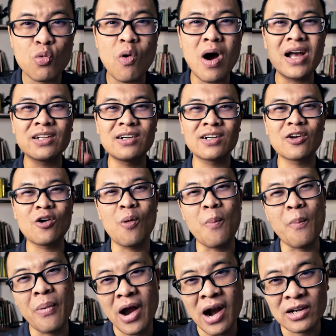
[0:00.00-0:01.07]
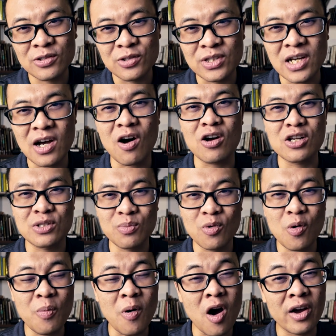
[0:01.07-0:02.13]
wider compared to the
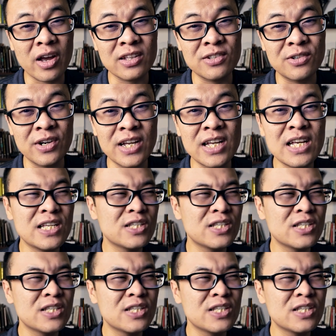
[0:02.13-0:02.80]
Osmo Pocket 3.